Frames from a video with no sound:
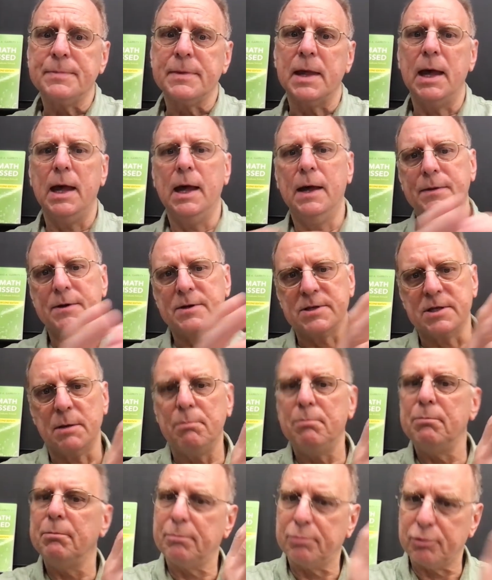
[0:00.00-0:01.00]
and there's the
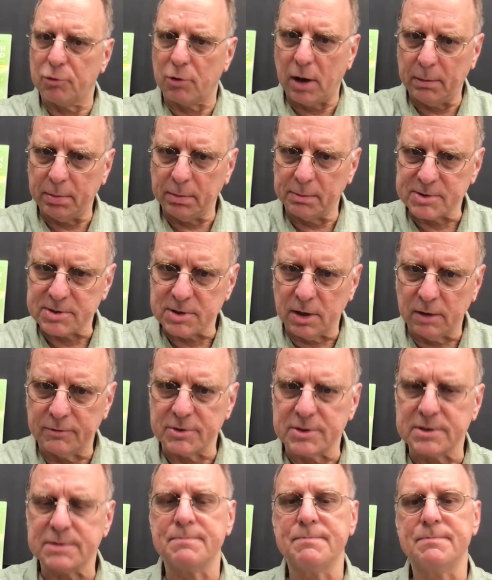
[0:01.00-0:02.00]
problem
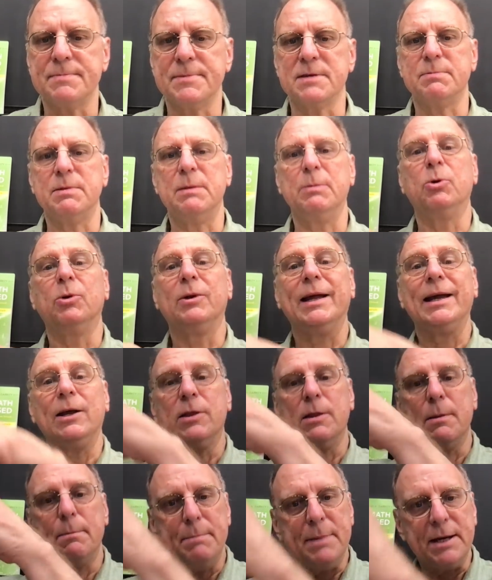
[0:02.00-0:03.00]
solvers. There's people who like
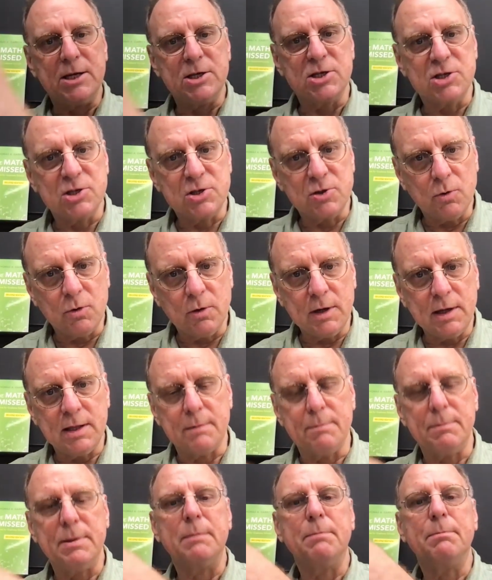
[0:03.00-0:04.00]
the big story, the
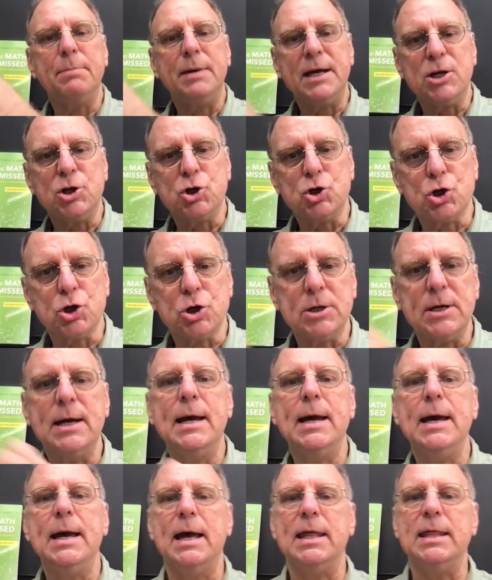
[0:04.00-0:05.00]
big picture,
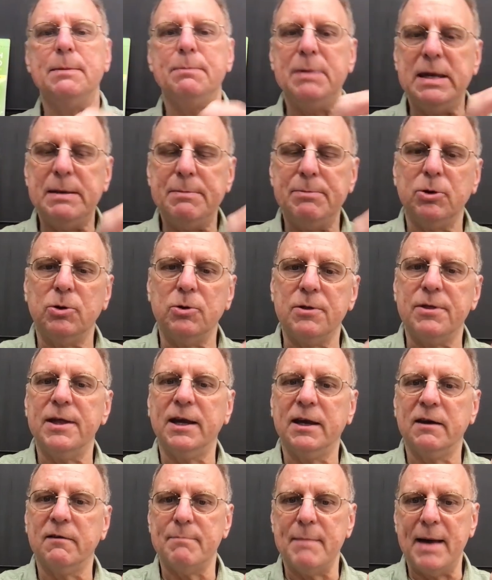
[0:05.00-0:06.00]
and the people who
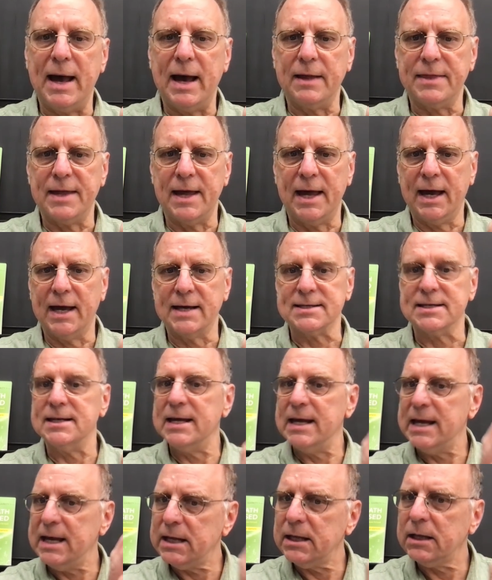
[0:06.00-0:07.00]
think of math as an
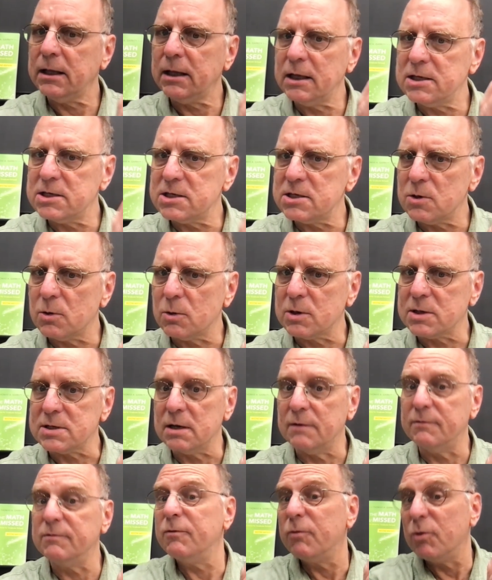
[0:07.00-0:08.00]
endless source
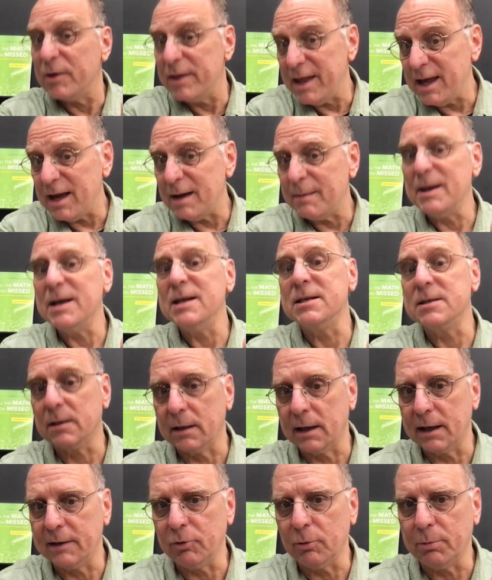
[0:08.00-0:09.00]
of, for them,
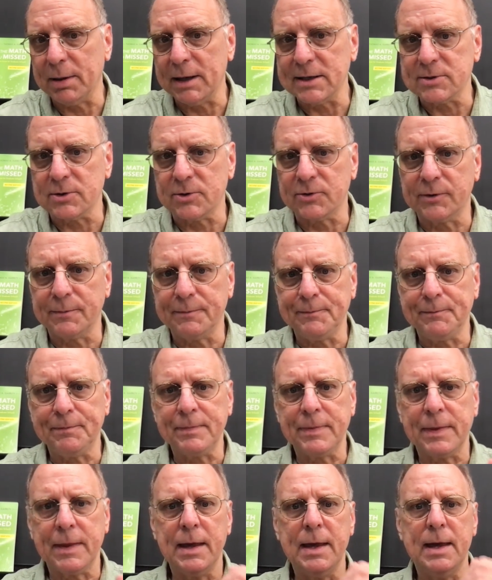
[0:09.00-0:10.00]
delightful puzzles.
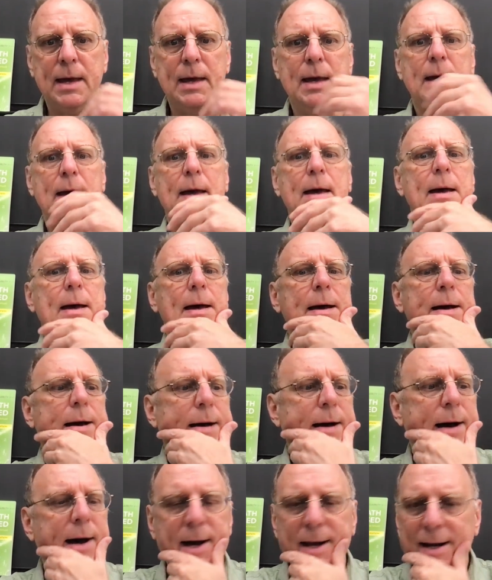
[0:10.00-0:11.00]

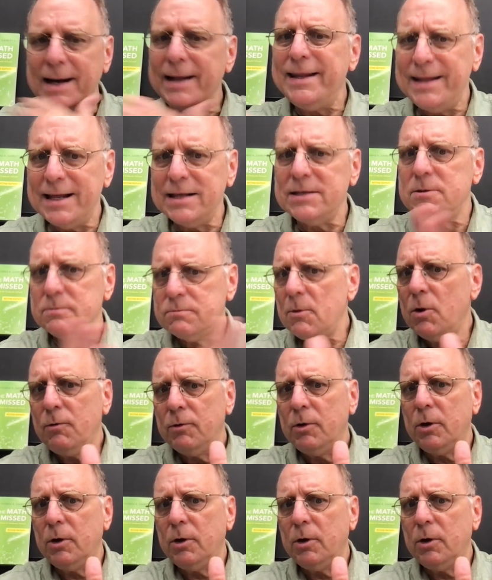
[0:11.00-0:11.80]
Uh, and I think that's overall